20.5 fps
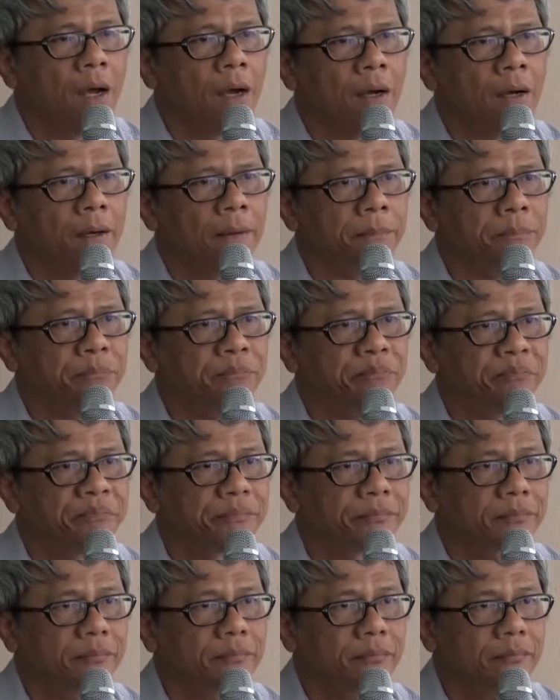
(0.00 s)

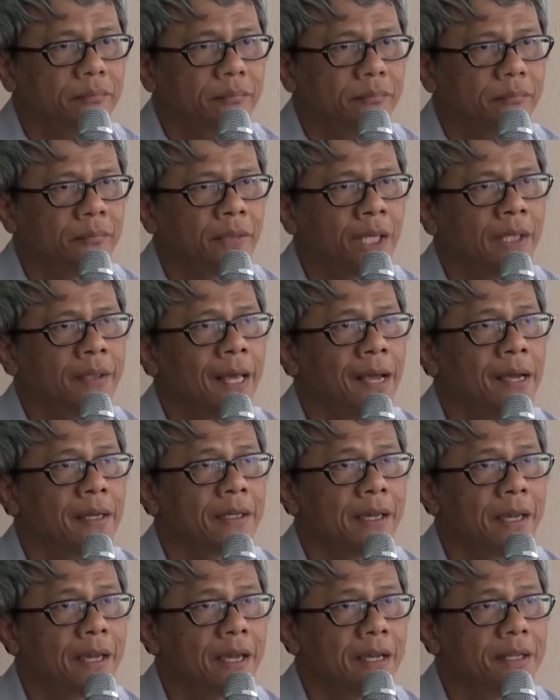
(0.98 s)
In
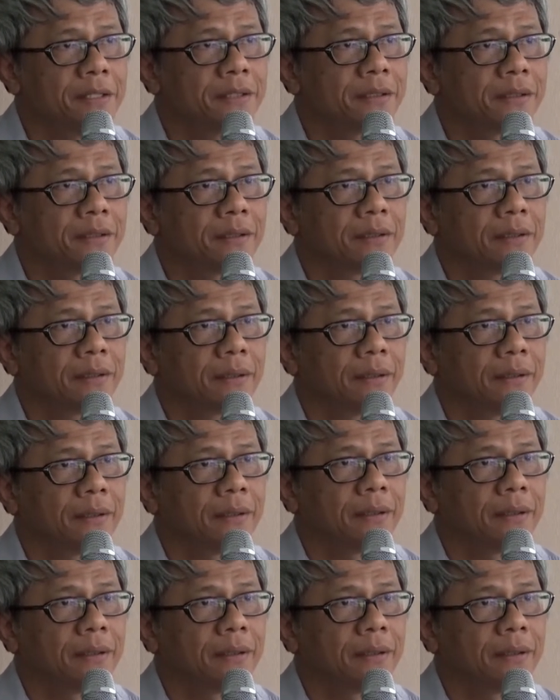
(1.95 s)
that case,